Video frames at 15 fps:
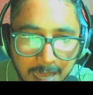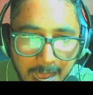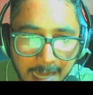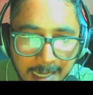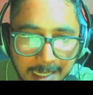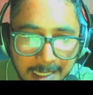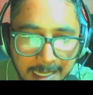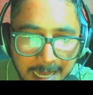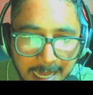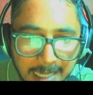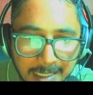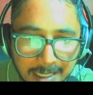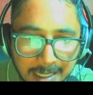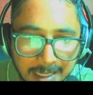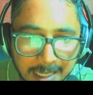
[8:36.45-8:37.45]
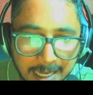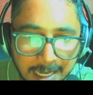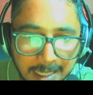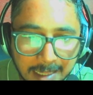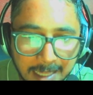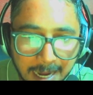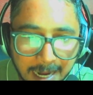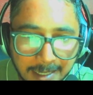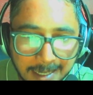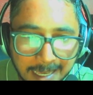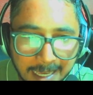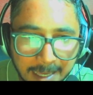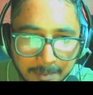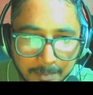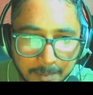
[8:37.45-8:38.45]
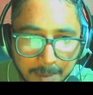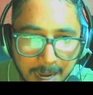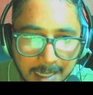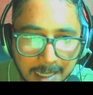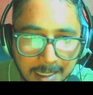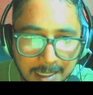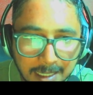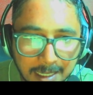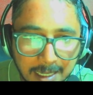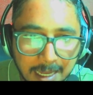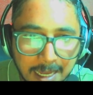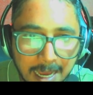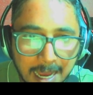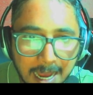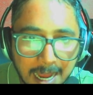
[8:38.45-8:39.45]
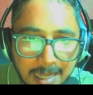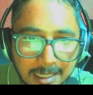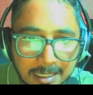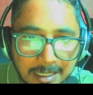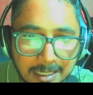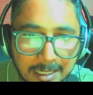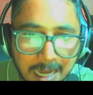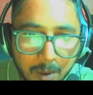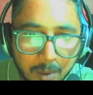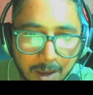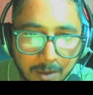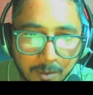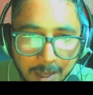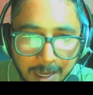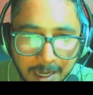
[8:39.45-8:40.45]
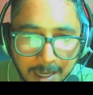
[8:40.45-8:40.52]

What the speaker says: and he has nothing in the end game part, and this is how I win.